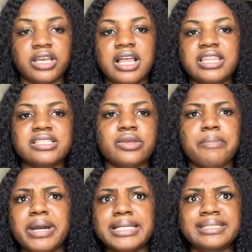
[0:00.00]
let's say you're
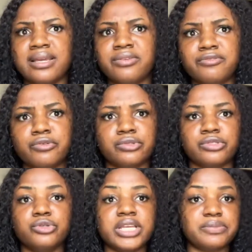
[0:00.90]
buying 10 phones, you
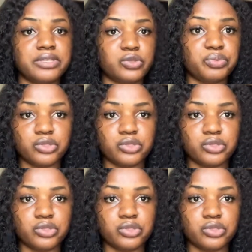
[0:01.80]
don't expect to pay